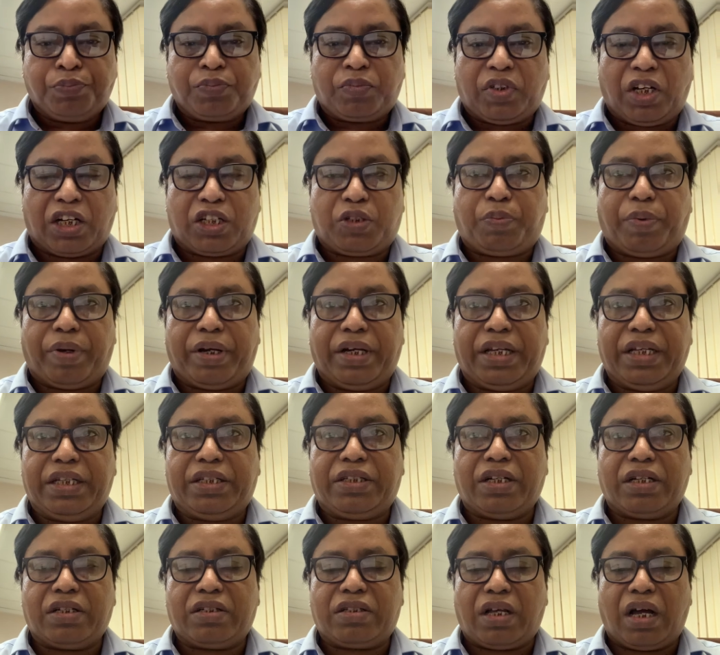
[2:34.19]

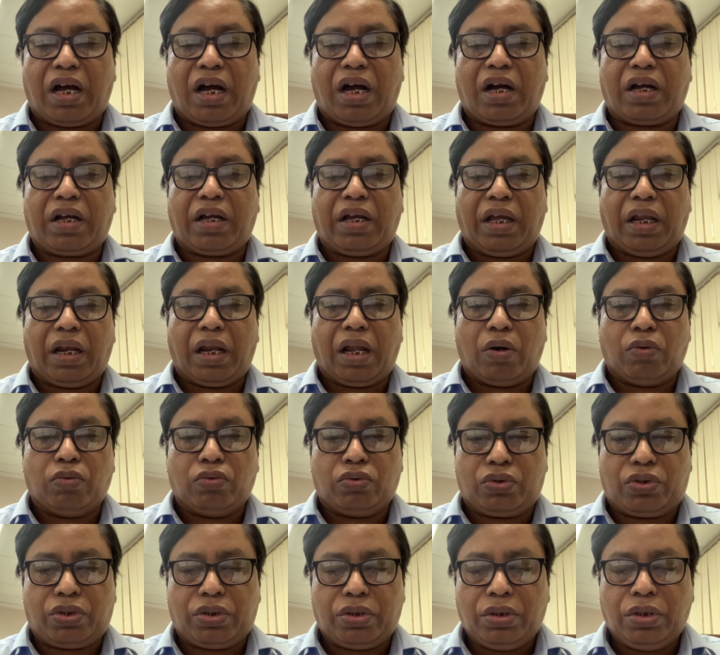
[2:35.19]
expenditures are
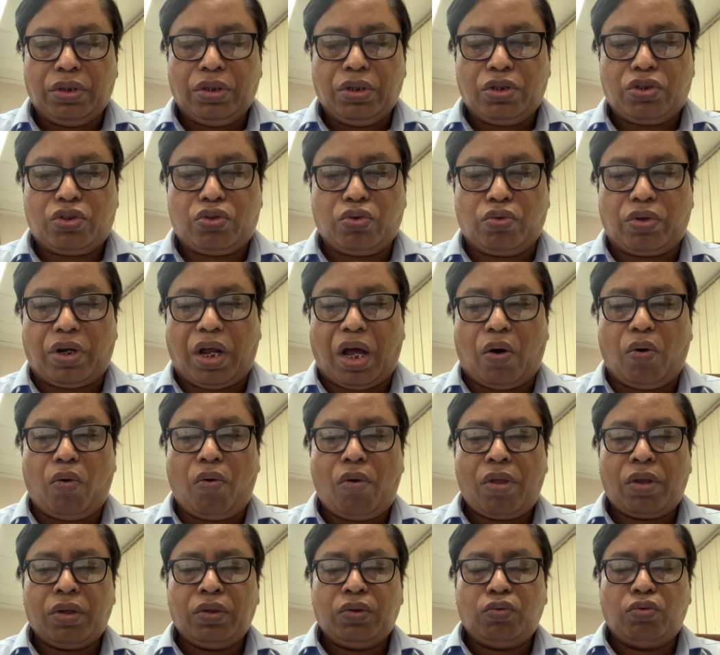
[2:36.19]
allowed. So now
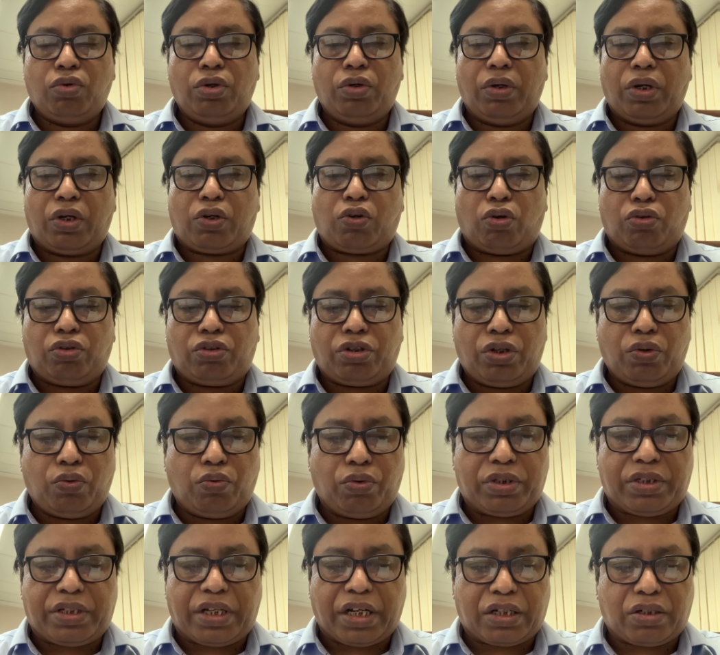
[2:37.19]
we will continue
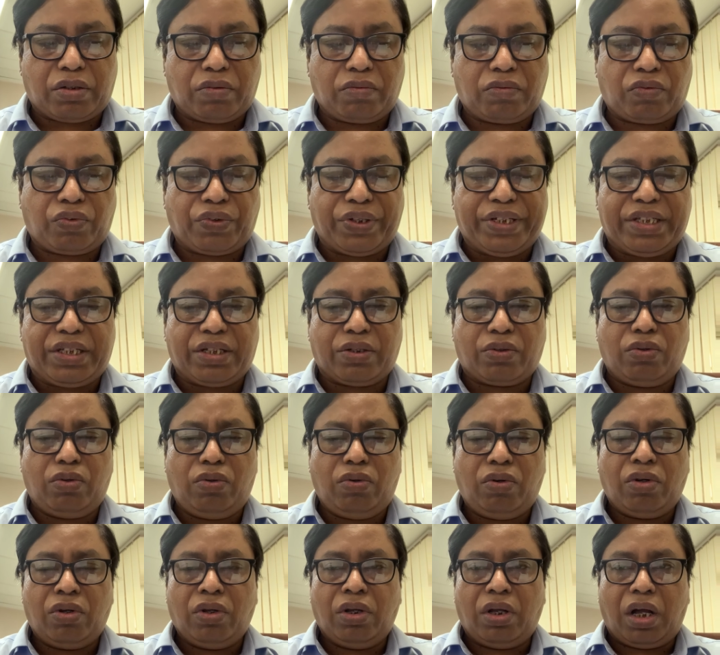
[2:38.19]
with section 30.
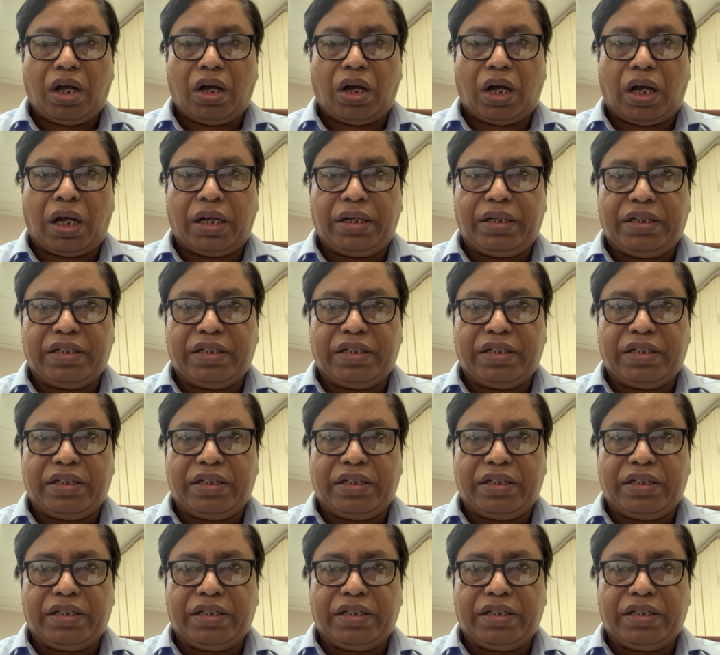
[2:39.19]
I